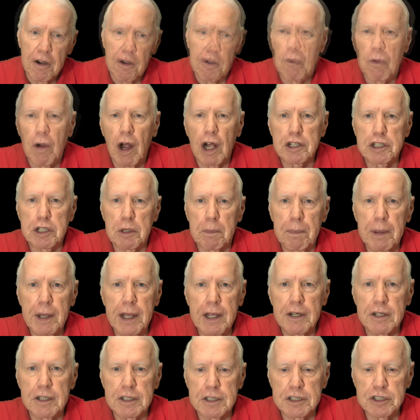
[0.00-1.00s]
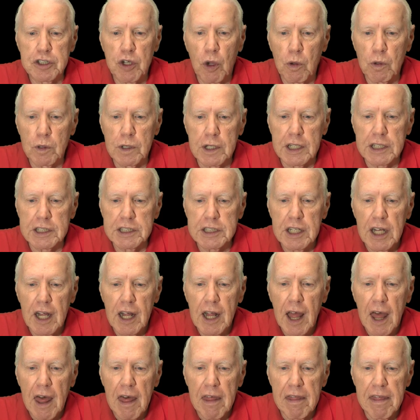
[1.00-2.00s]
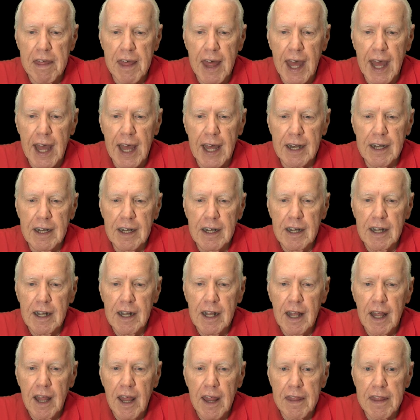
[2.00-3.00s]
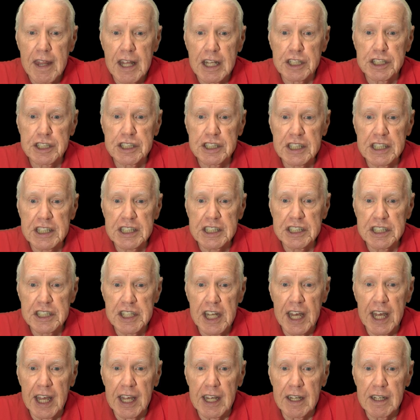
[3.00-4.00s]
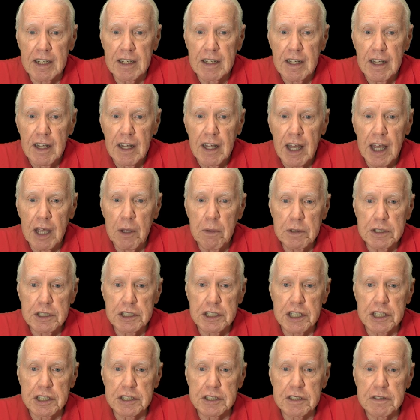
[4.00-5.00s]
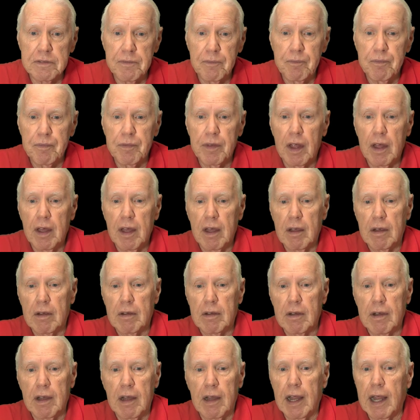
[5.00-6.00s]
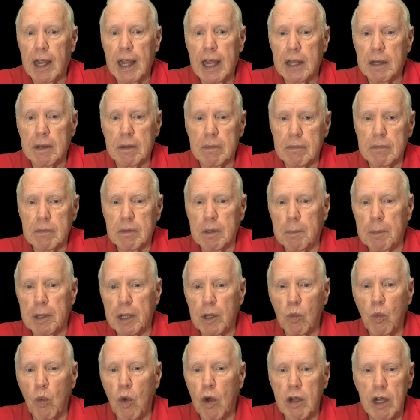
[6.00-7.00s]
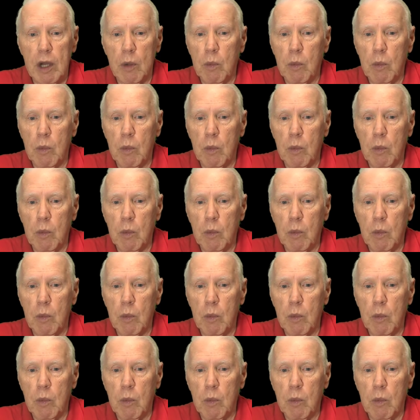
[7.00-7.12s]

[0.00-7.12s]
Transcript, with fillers: Roger Peters told us that this sea snake, he was just in the middle water.